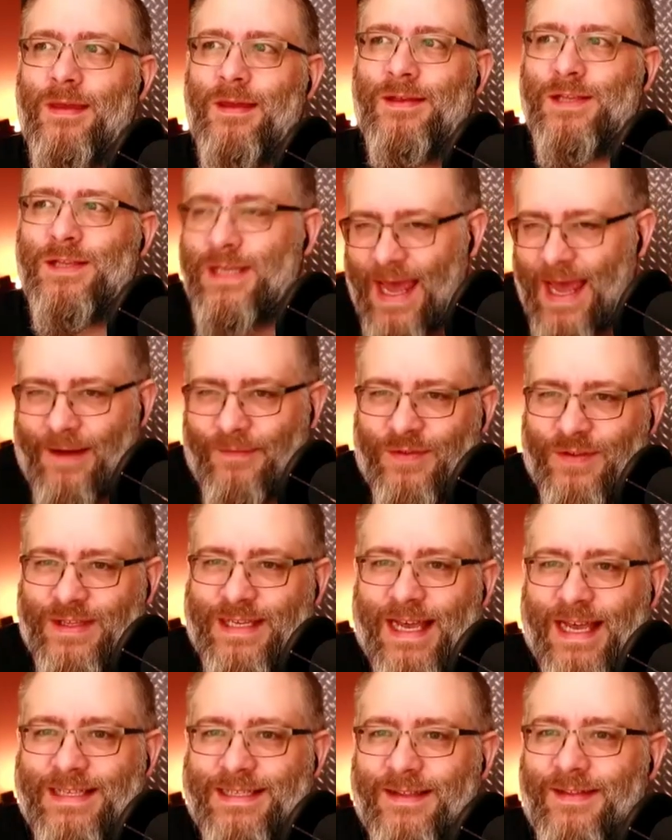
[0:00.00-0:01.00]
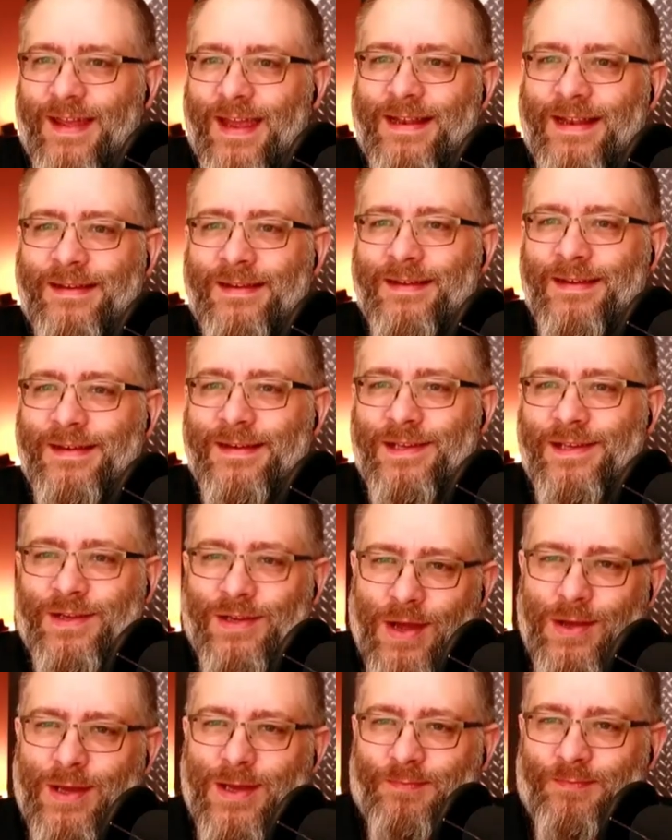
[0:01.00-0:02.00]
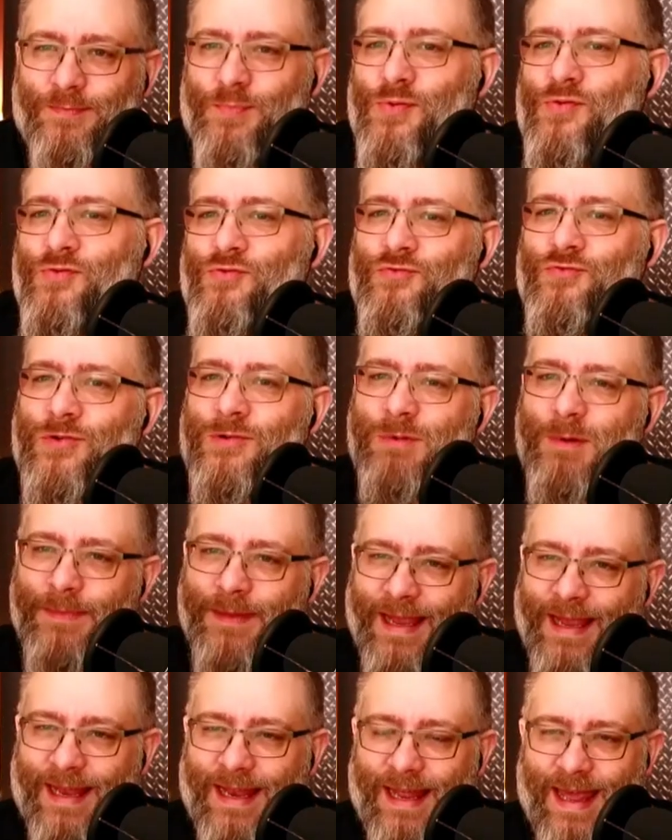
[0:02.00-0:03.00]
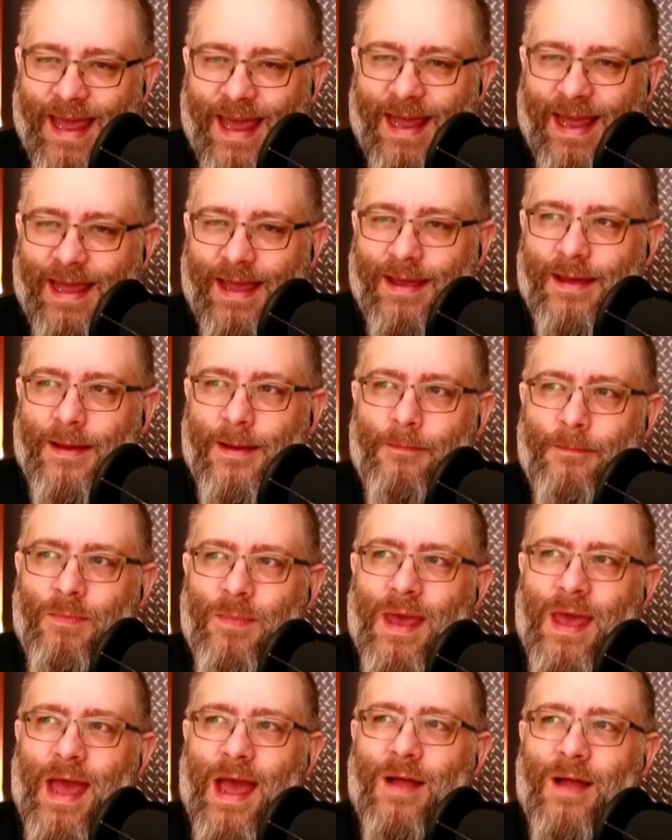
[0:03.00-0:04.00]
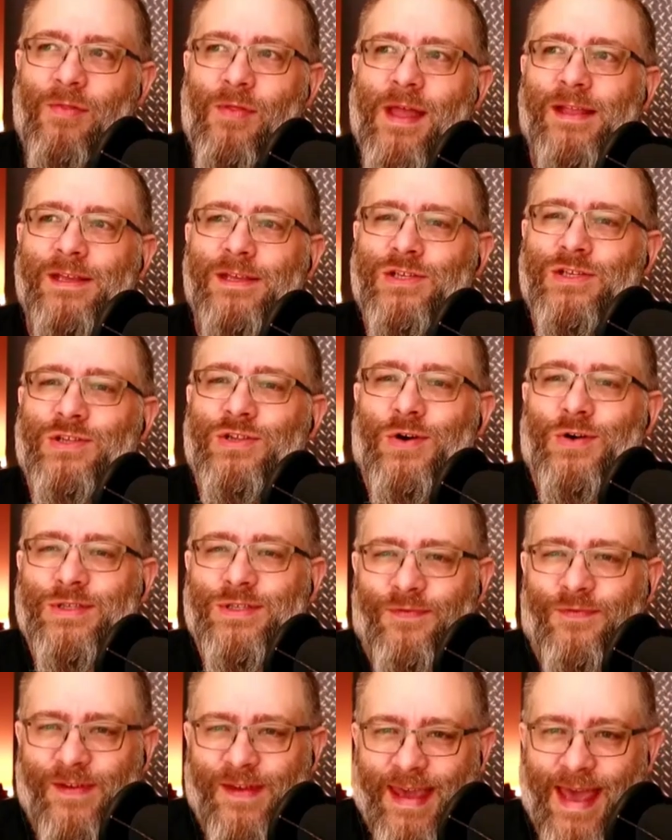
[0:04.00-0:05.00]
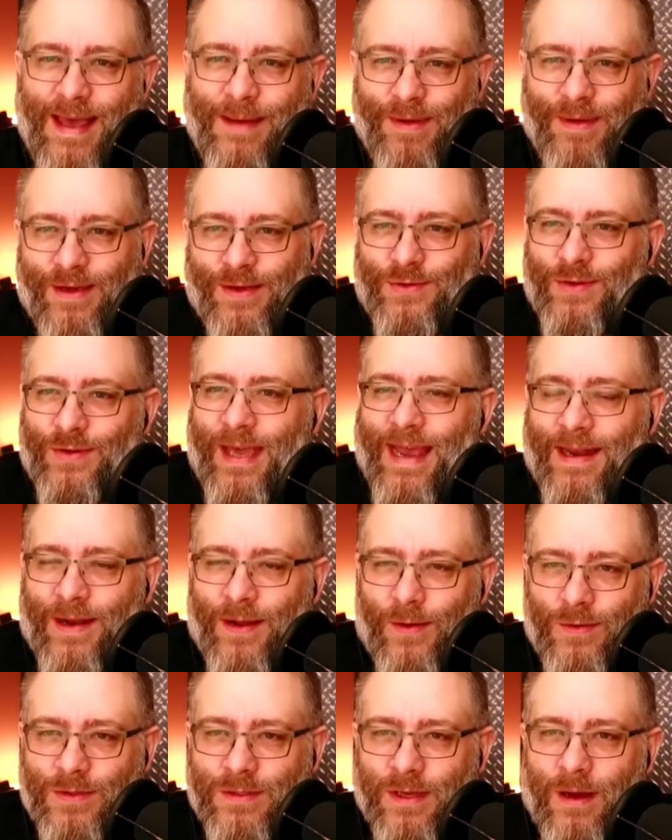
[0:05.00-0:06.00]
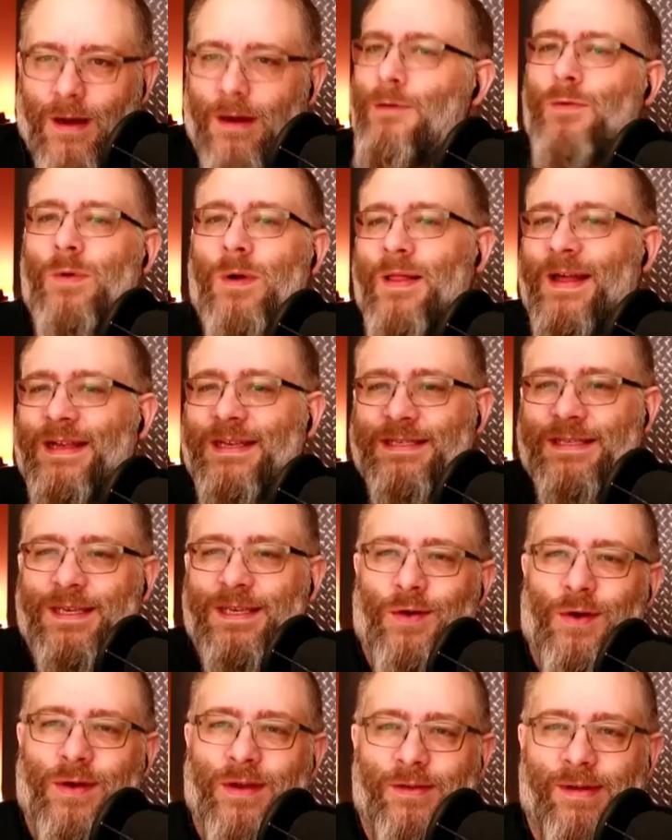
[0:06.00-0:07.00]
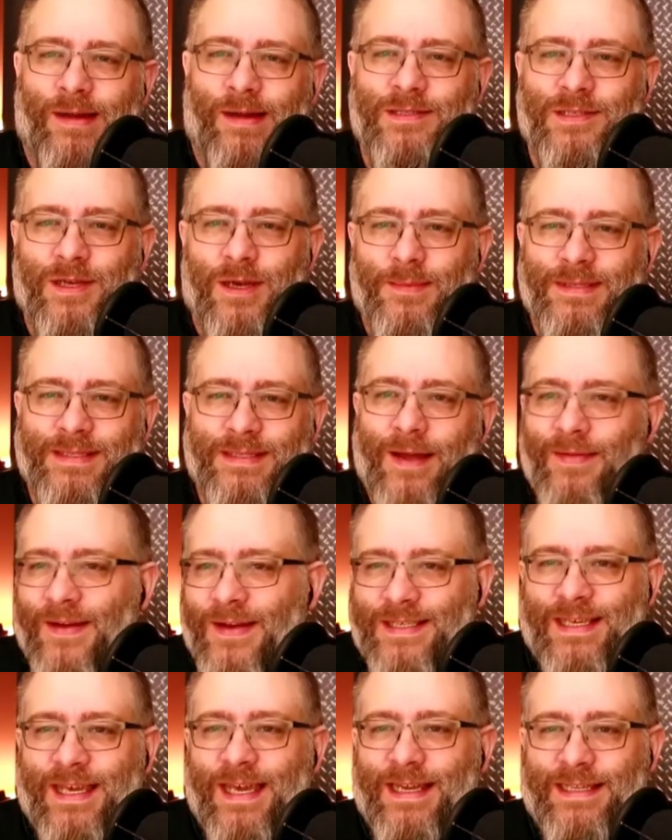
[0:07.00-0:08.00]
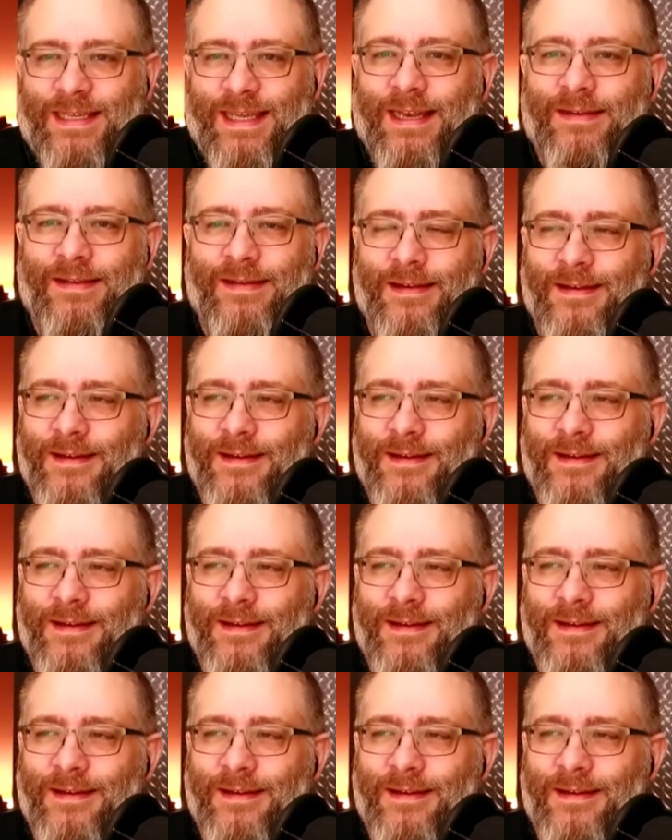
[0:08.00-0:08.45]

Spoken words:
you have the test, and then you're probably going to get it. And then you start to forget because you're getting older. Oh, well, that's it. You got your Alzheimer's now. That's kicked in.